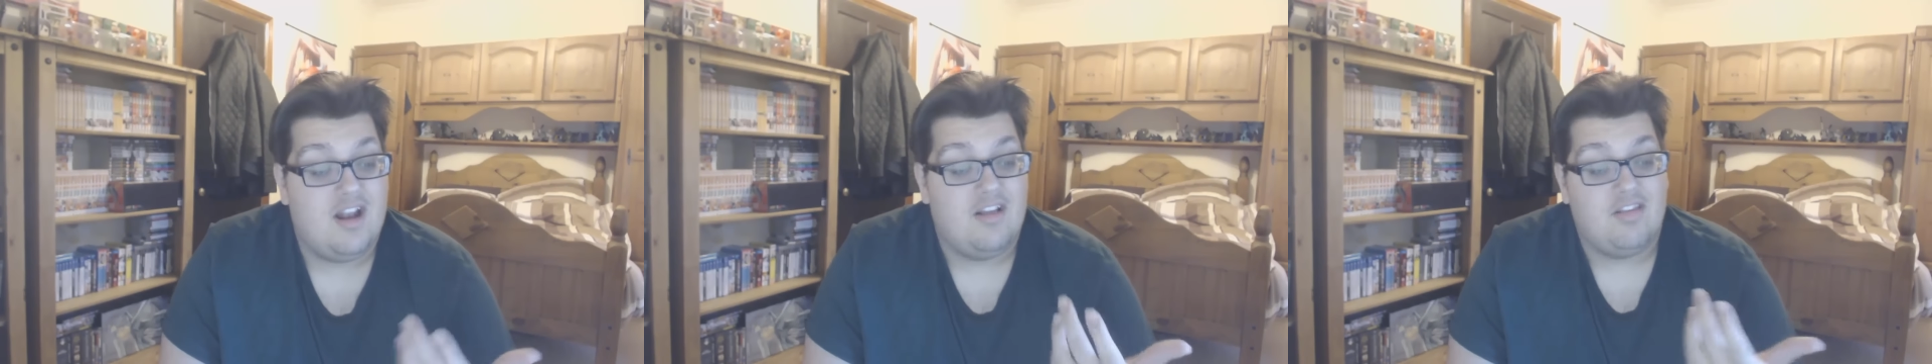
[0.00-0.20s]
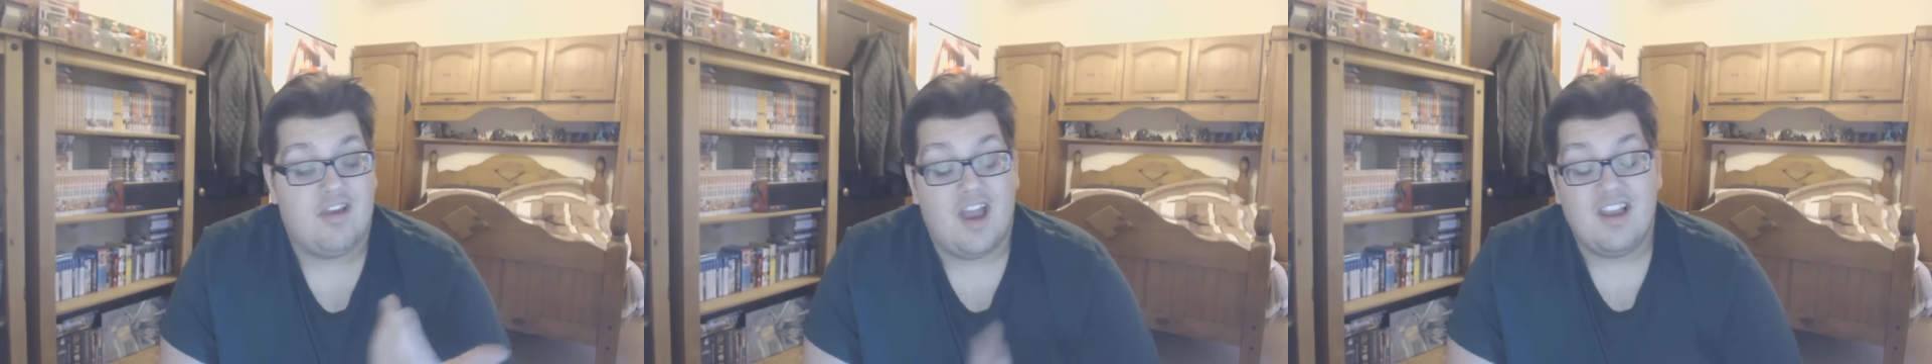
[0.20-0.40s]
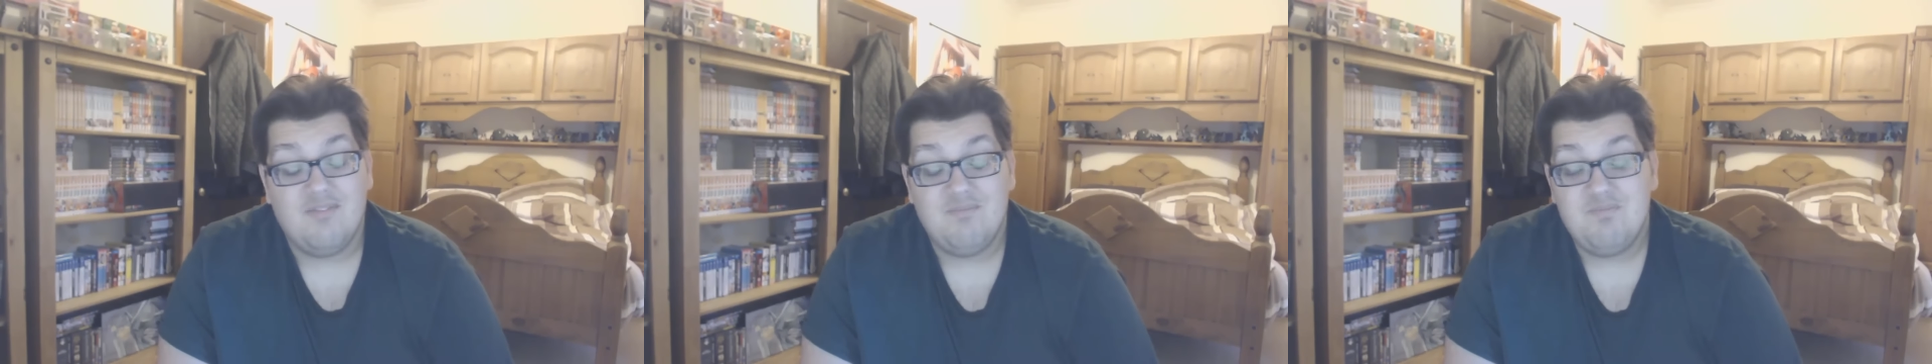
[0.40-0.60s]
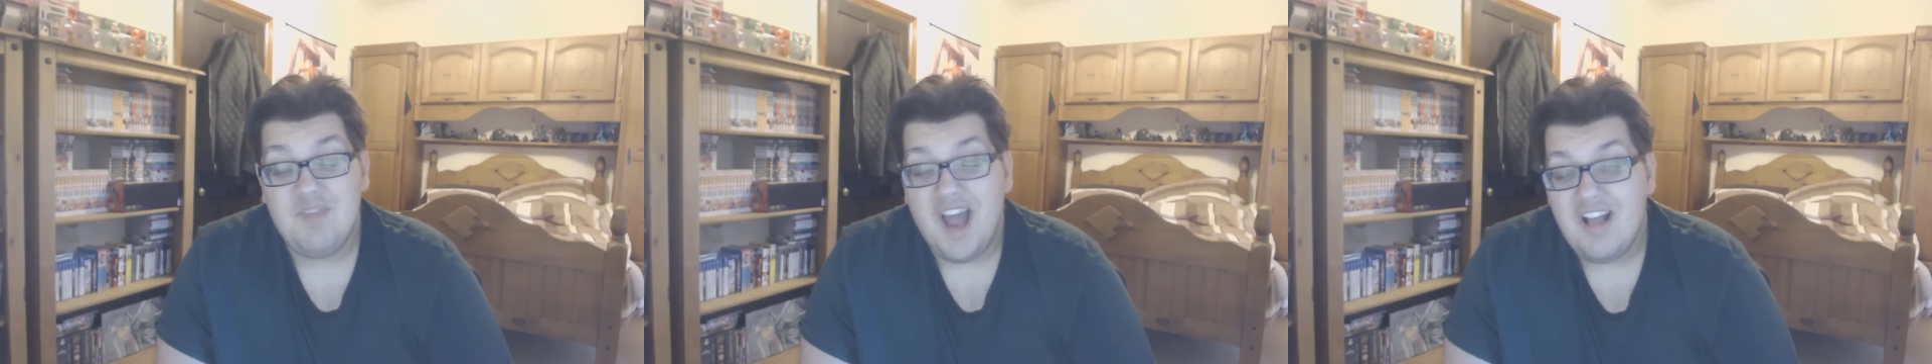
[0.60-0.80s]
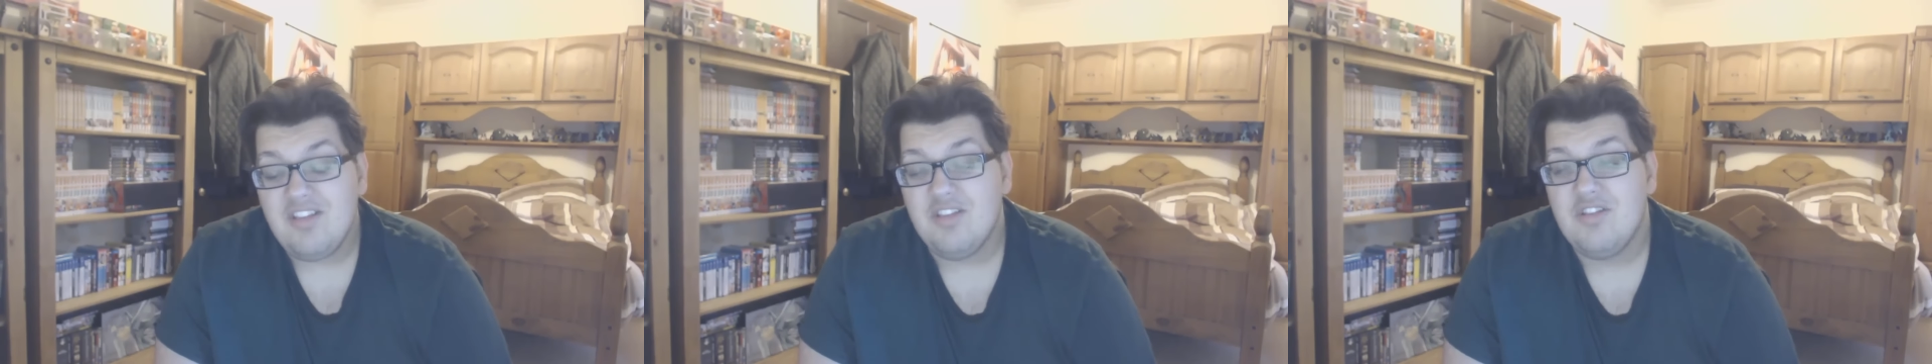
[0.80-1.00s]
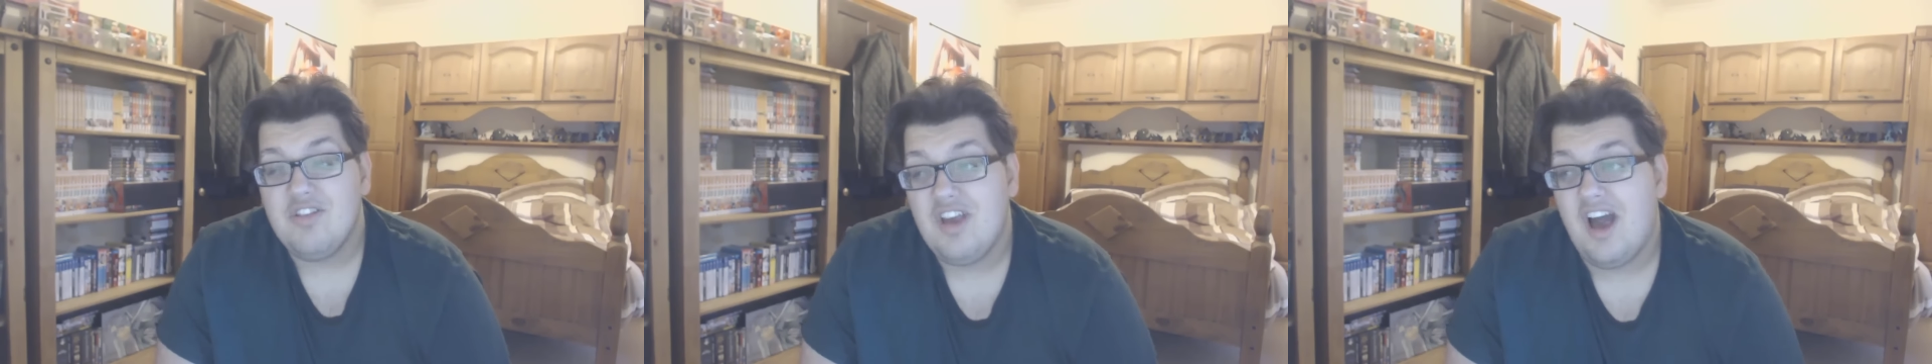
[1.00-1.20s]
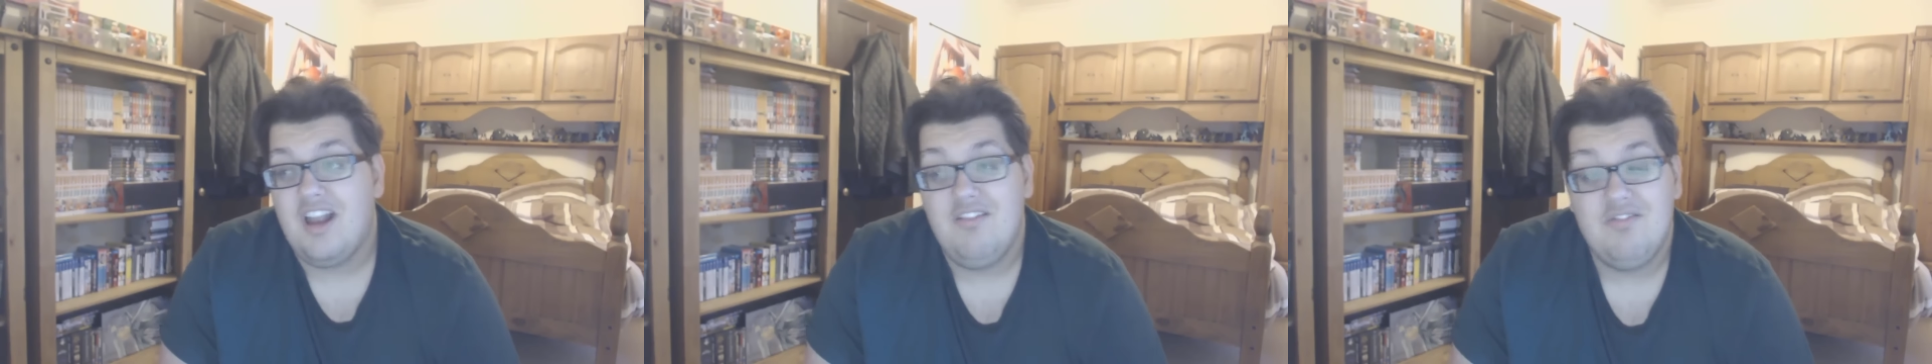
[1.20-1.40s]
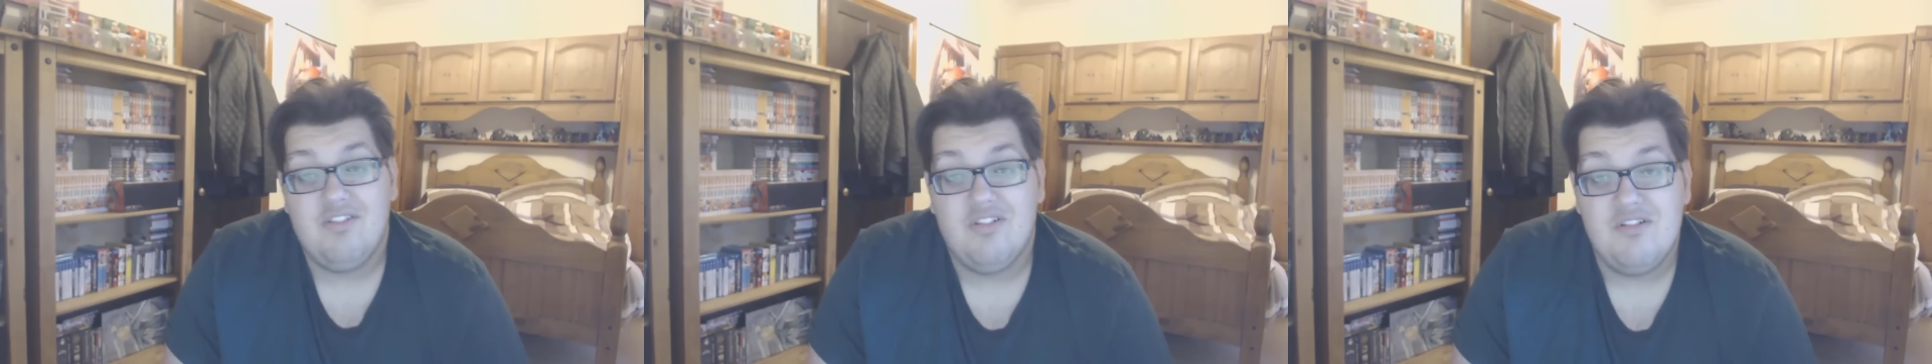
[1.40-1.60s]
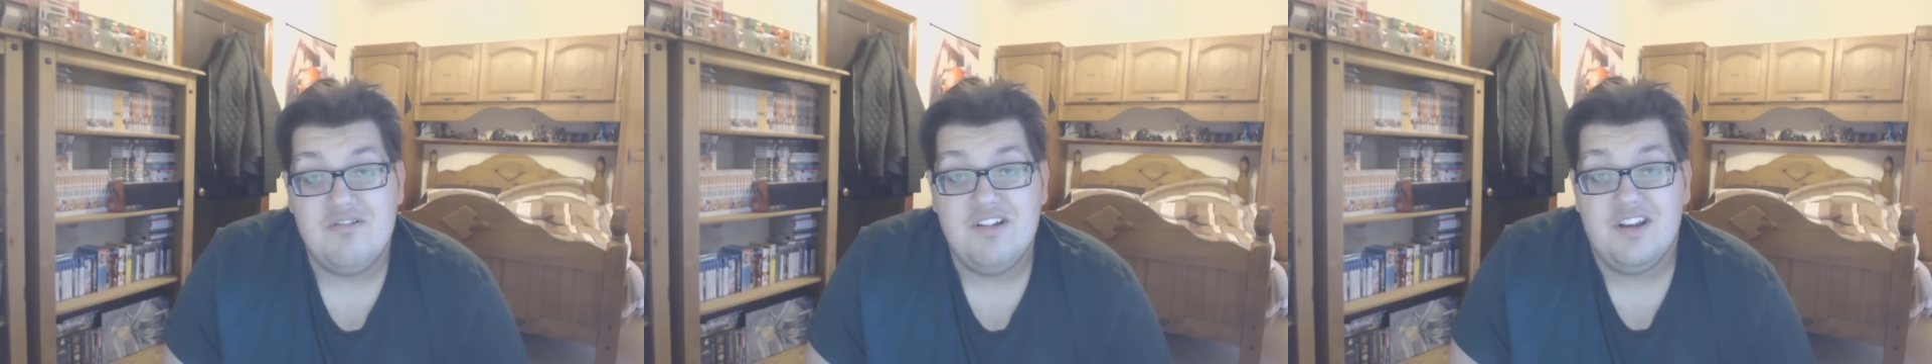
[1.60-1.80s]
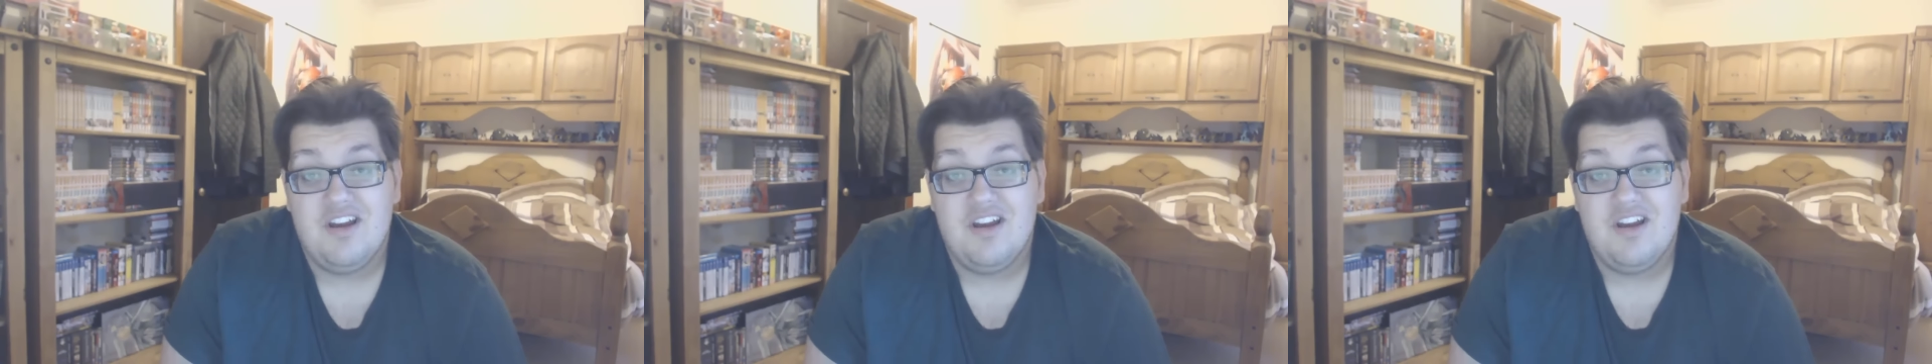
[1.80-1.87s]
And it's like, that's kind of cool,